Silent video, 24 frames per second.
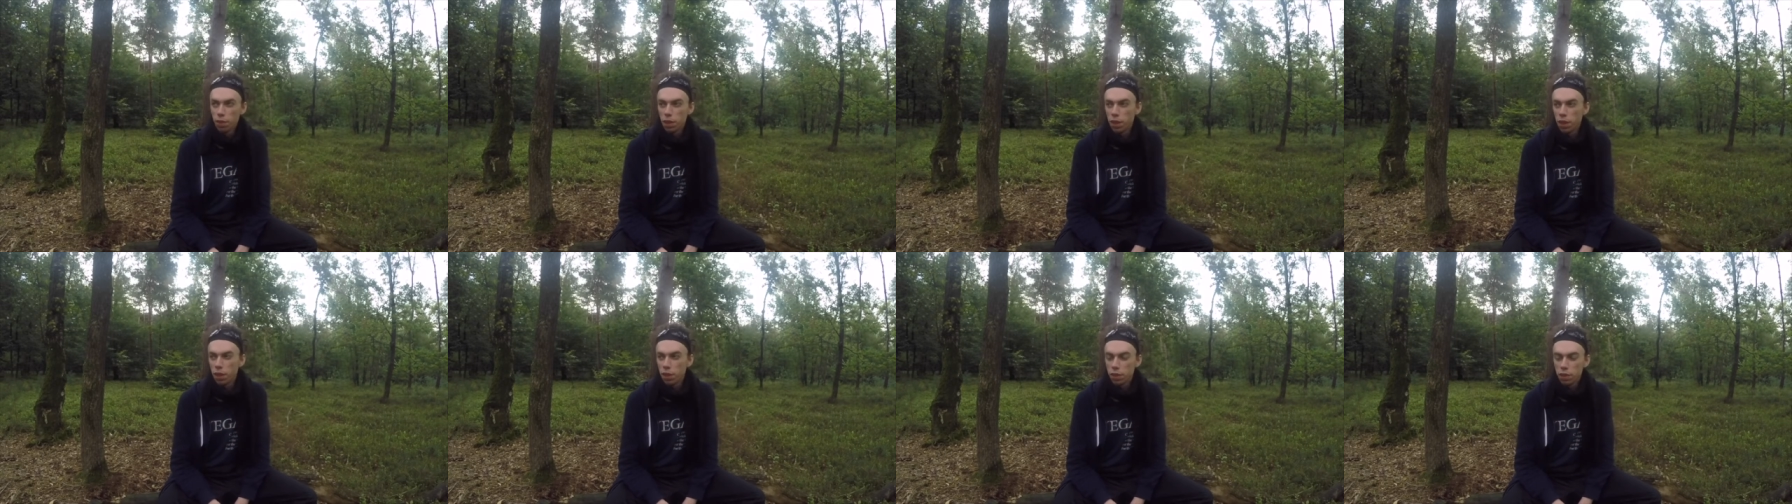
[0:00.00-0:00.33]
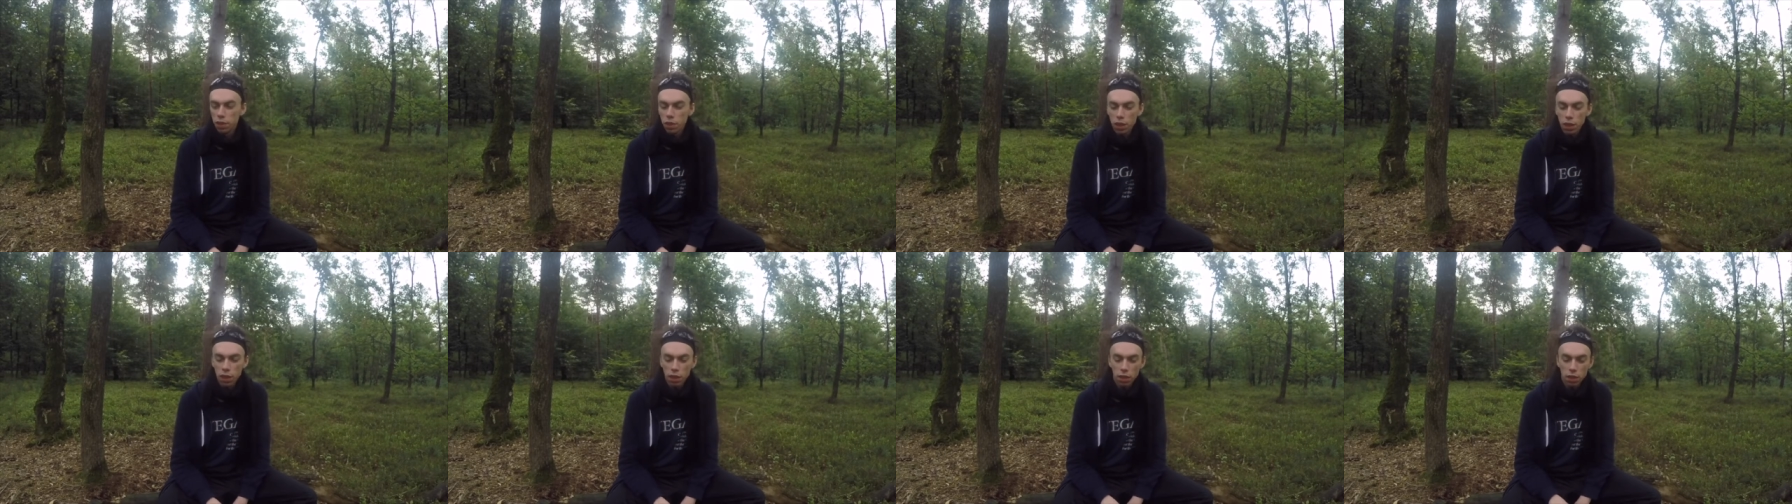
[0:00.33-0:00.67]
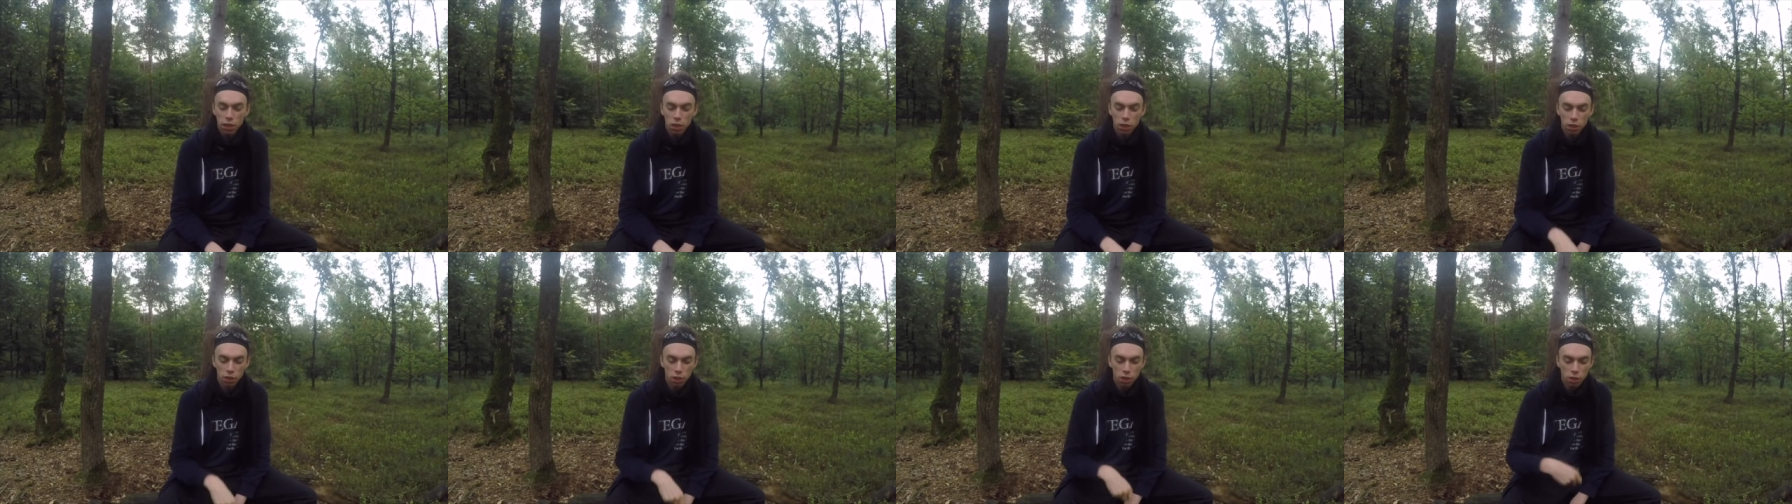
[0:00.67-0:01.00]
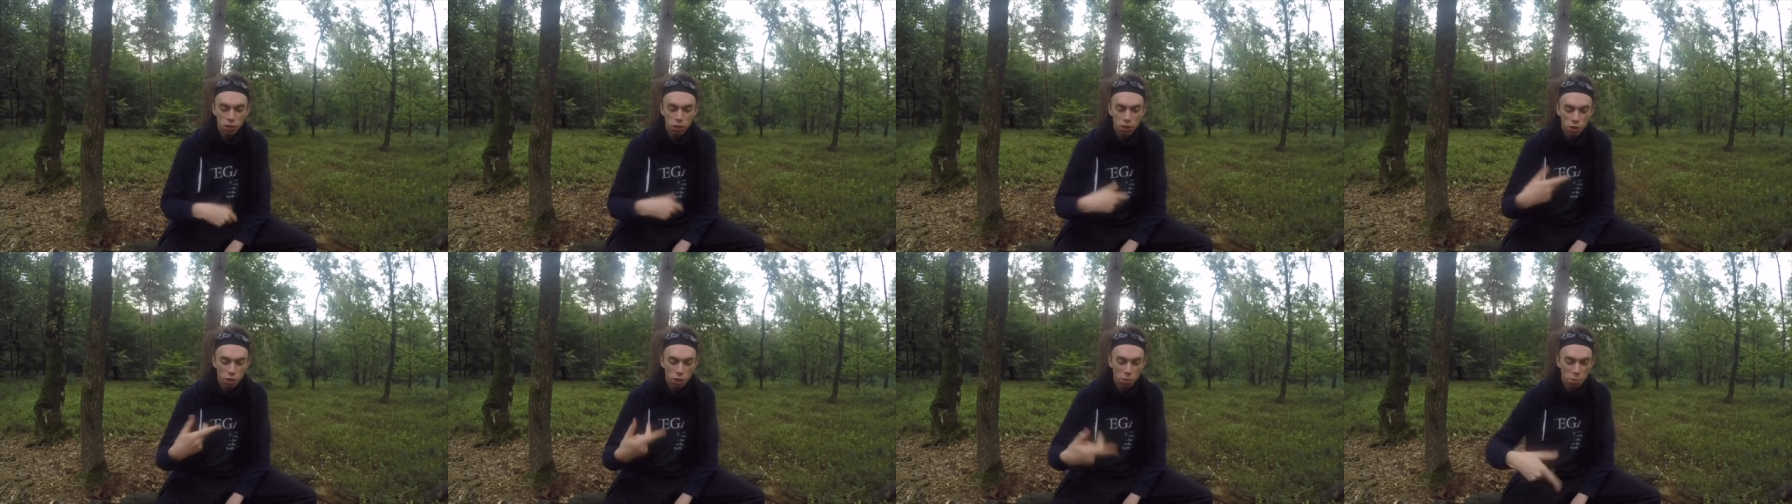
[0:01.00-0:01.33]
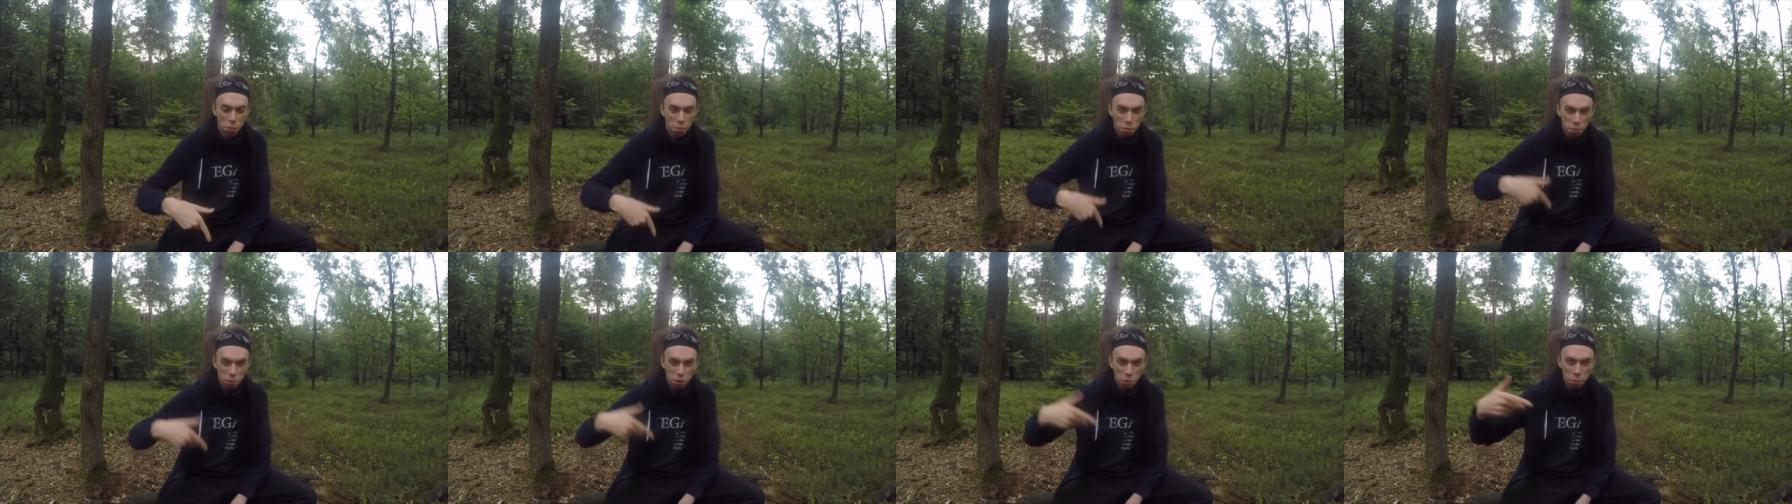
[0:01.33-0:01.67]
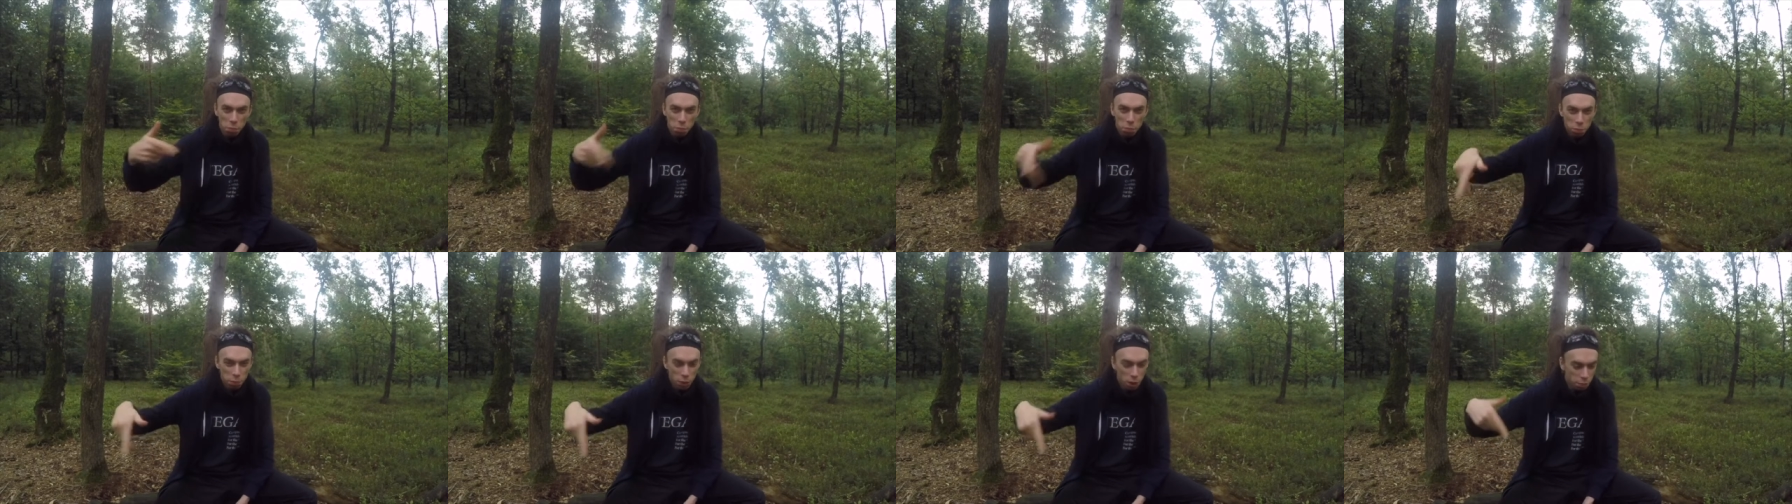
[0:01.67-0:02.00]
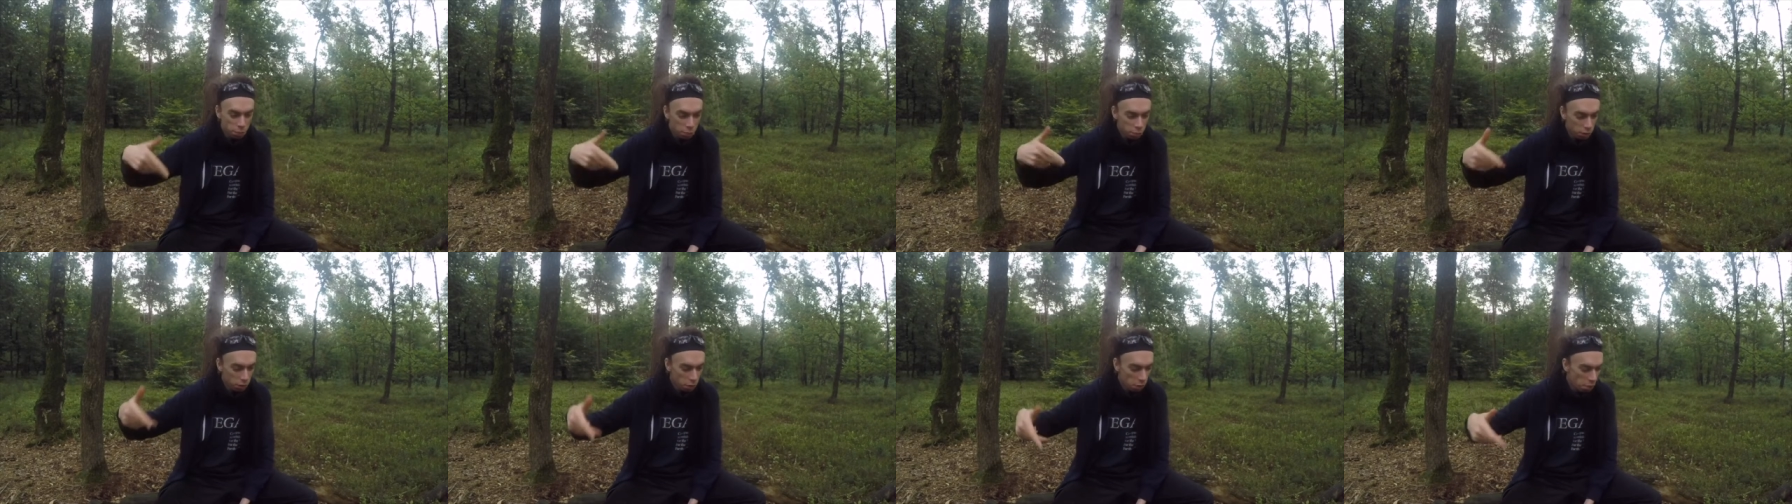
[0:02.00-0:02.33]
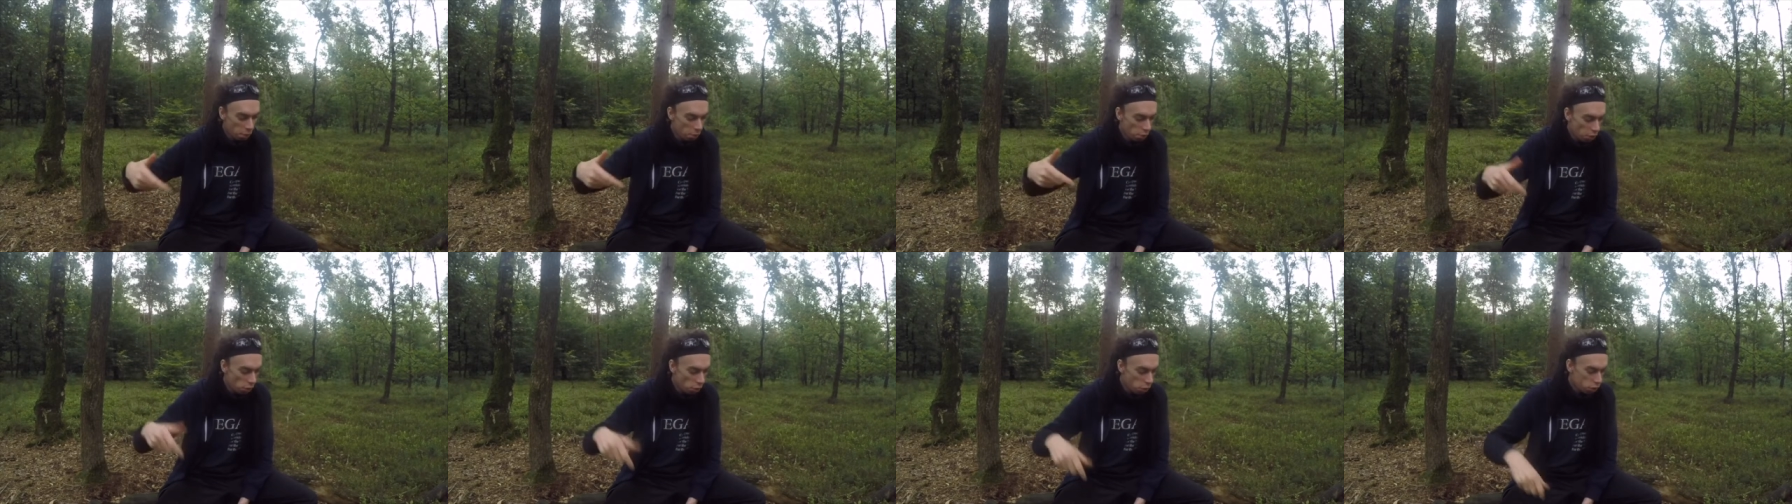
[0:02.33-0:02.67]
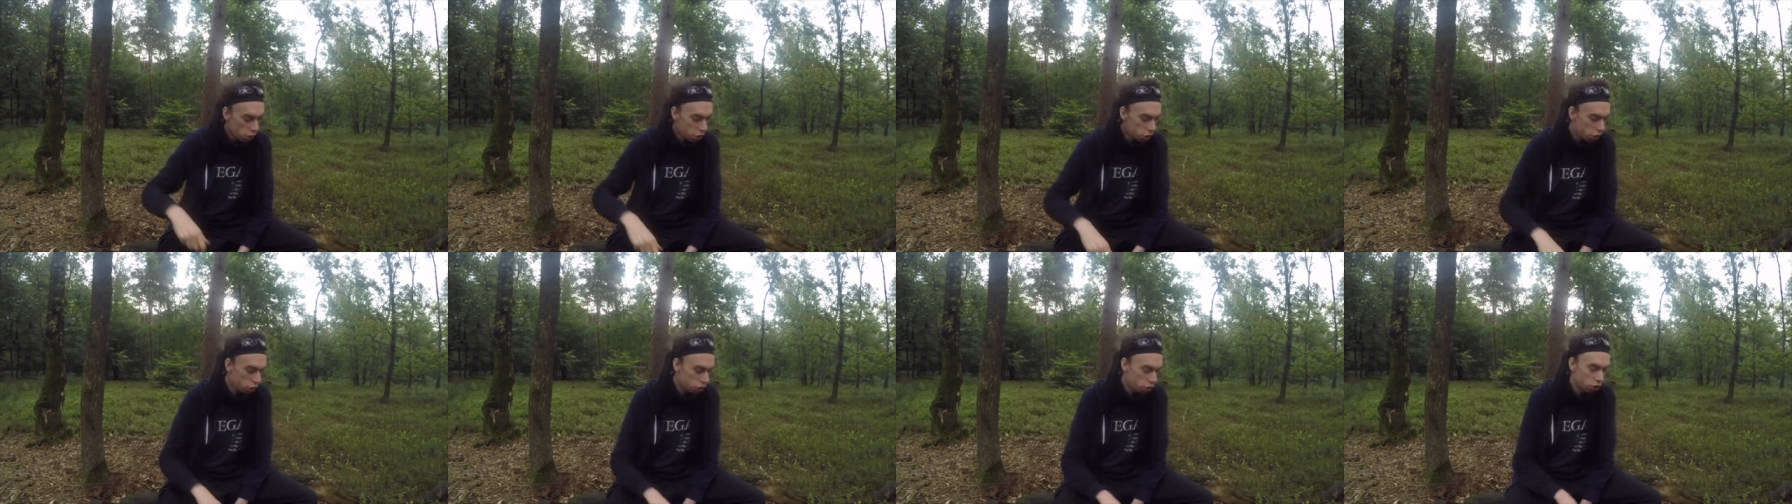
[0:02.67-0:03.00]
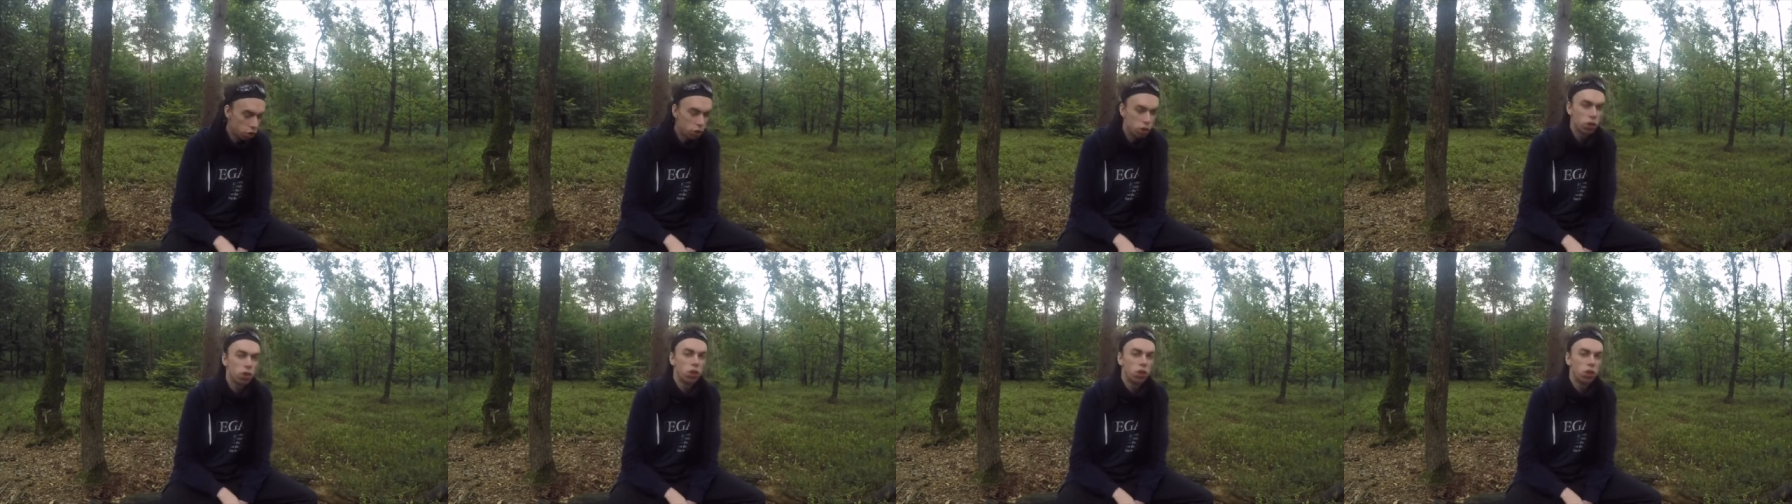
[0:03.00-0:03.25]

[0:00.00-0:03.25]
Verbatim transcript: and say it's human problems that come first.